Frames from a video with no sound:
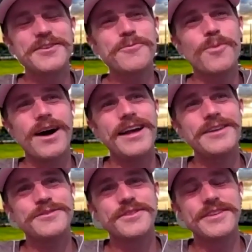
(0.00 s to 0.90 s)

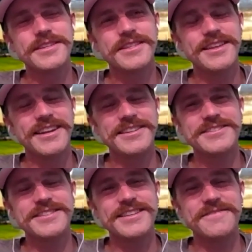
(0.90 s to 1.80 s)
wild, the
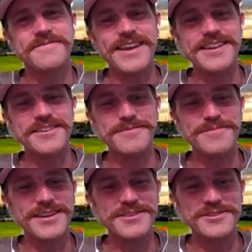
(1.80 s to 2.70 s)
things that fandom
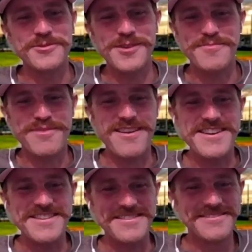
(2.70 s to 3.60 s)
does to our
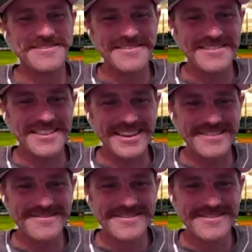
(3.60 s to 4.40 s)
brain, you know?